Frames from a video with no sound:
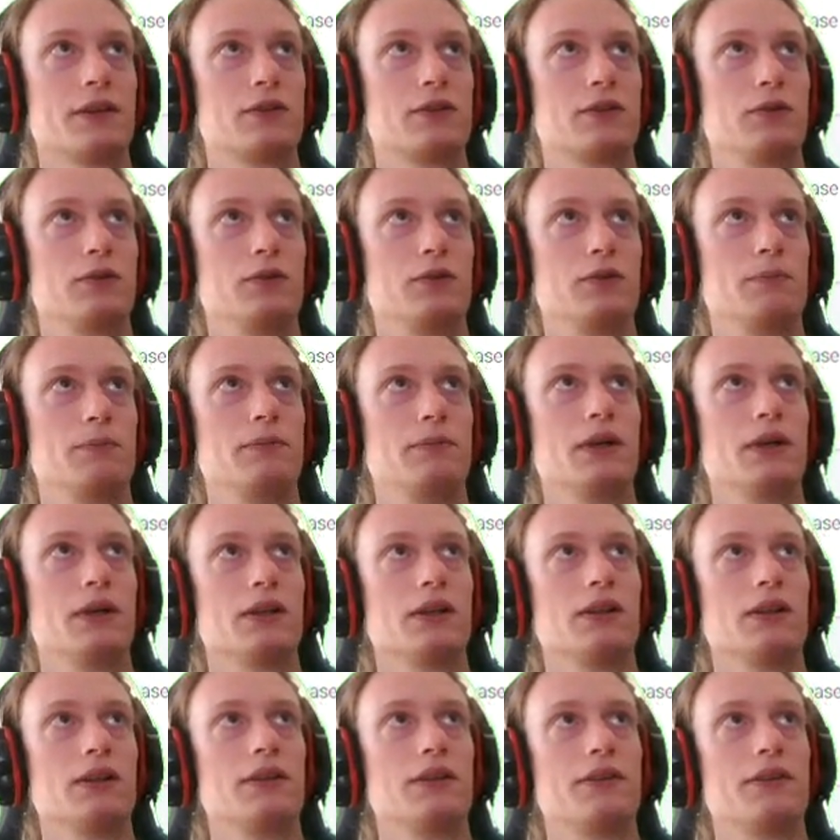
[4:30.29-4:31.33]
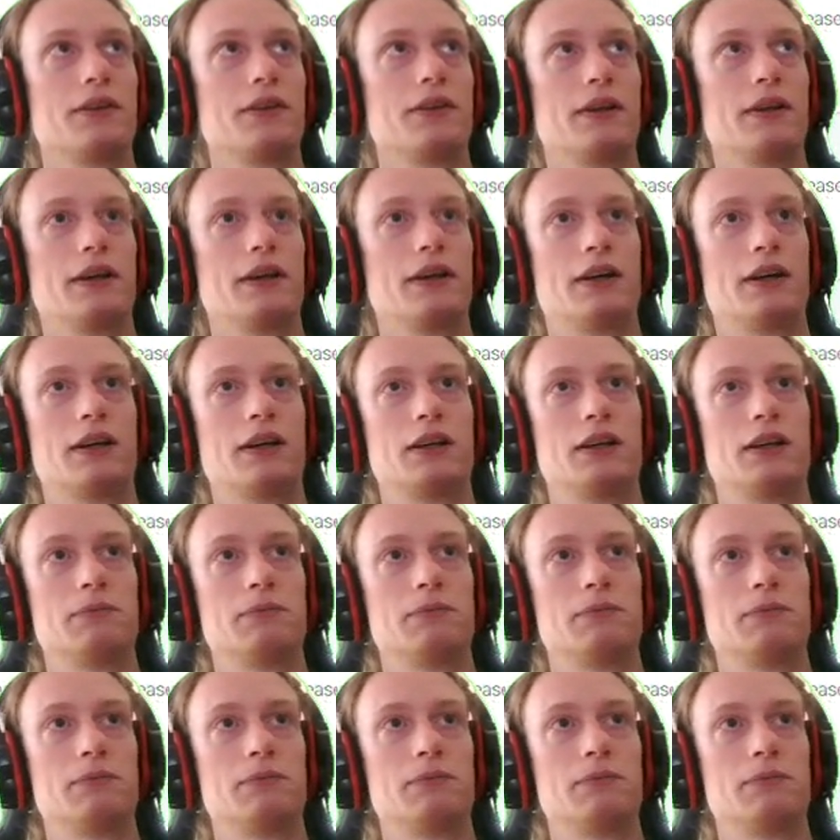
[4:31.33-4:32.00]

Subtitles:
to build our